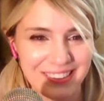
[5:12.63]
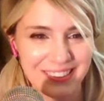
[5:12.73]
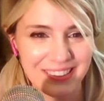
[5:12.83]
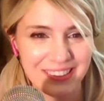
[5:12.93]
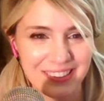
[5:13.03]

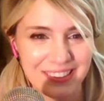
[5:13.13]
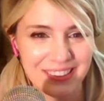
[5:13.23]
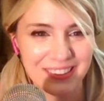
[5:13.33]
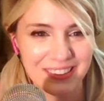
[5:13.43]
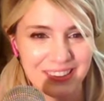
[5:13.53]

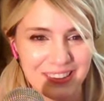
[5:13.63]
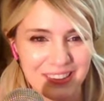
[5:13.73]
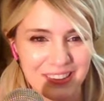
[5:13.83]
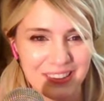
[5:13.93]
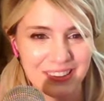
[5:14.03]

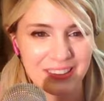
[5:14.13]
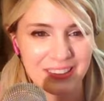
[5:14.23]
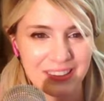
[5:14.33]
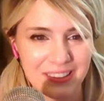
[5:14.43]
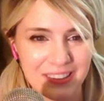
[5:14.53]

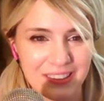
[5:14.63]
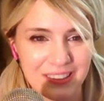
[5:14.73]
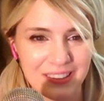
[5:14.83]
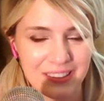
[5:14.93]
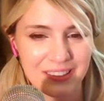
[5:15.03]

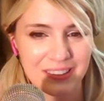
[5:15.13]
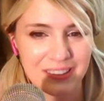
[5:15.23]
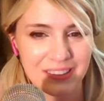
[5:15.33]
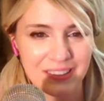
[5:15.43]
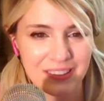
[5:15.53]

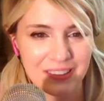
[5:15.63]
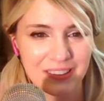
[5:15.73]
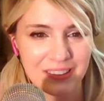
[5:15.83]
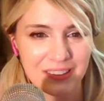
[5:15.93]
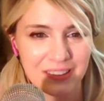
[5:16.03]
No words are spoken by the person on screen.